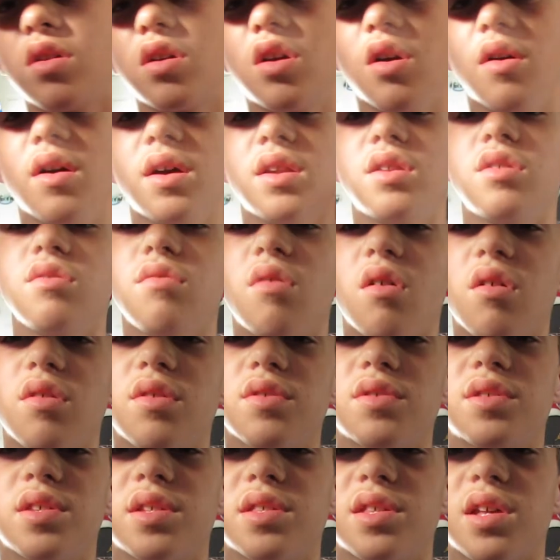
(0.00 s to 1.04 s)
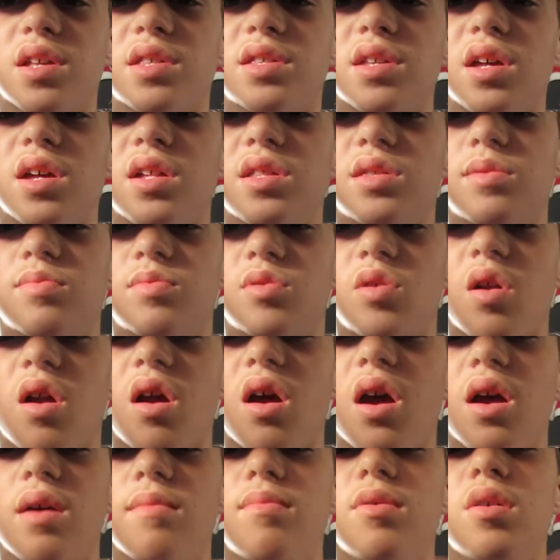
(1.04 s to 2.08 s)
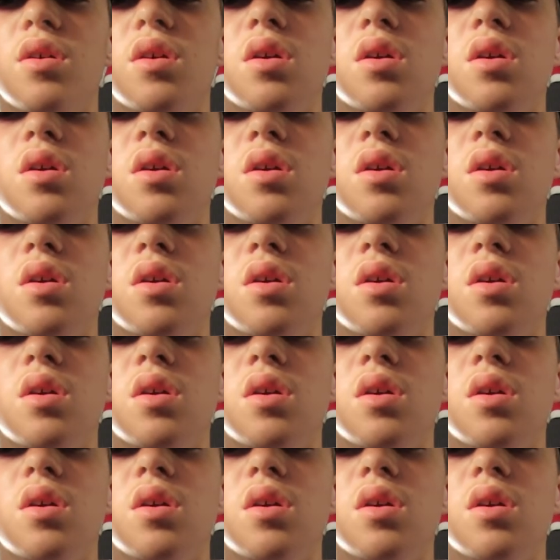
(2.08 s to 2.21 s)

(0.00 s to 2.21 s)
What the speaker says: go ahead and do all those things I said. Subscribe,